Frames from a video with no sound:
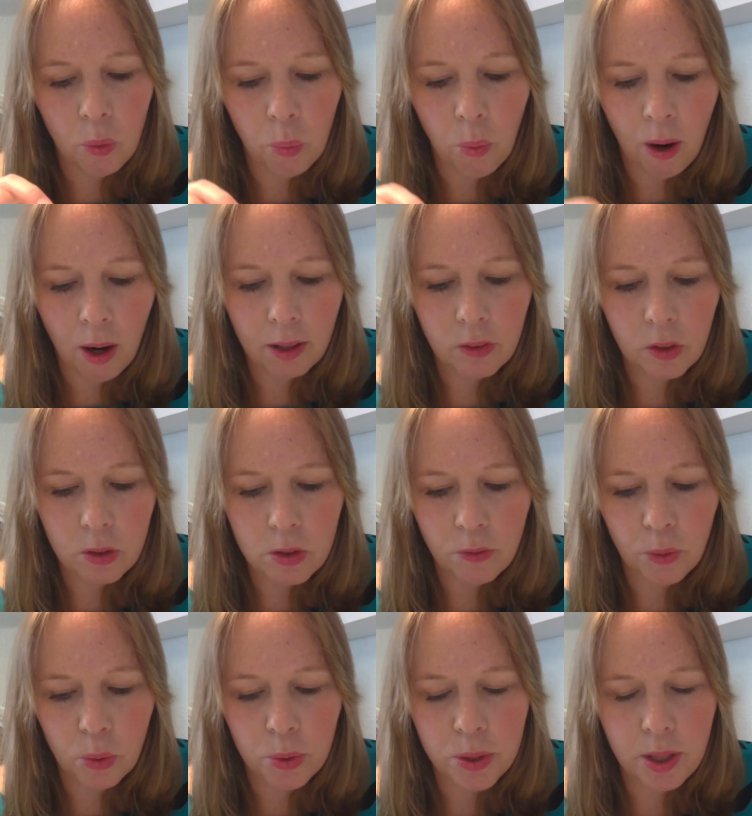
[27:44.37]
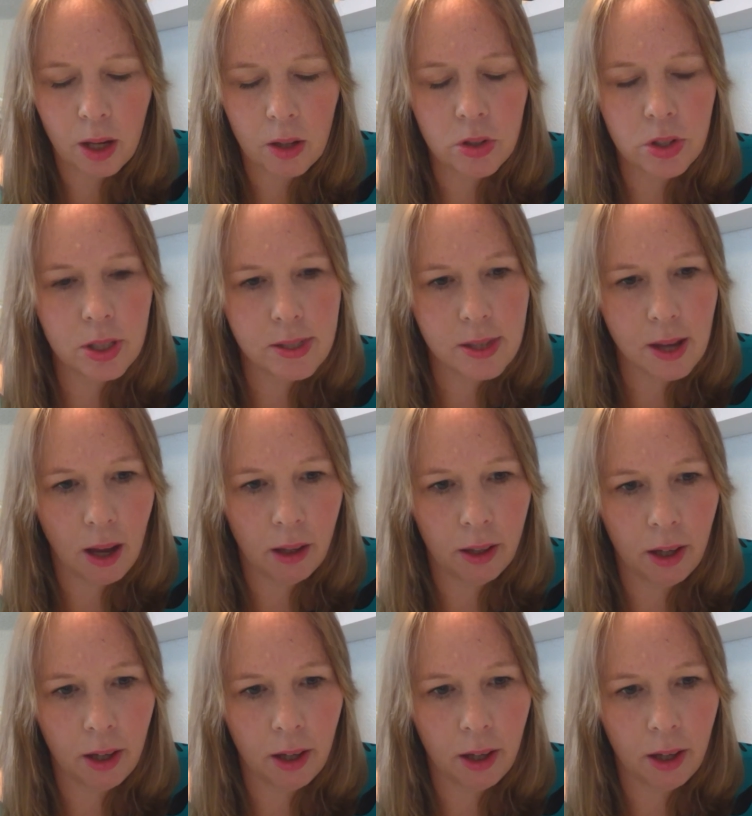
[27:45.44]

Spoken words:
work that the divorce coach has done